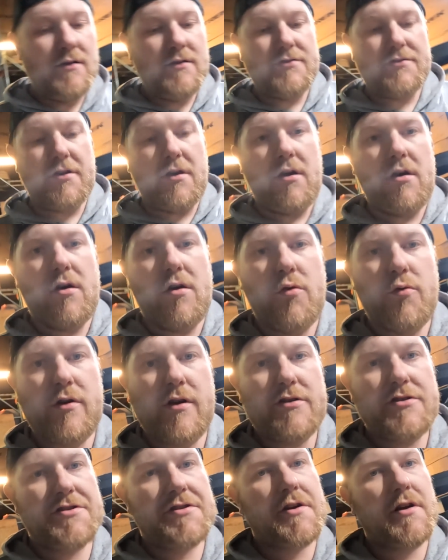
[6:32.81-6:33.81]
So
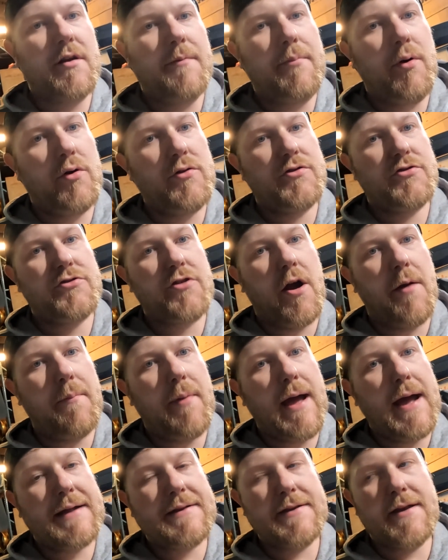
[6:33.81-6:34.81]
we're just gonna bolt the strut
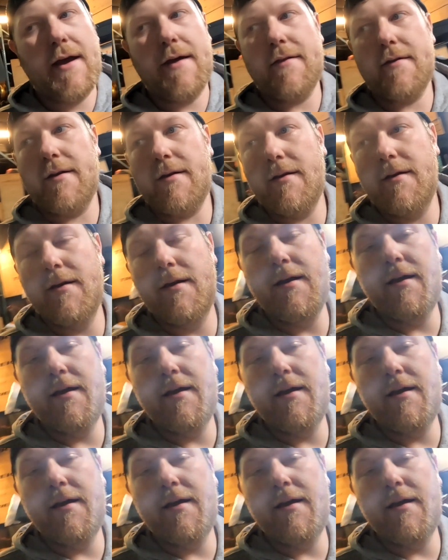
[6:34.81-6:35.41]
back together.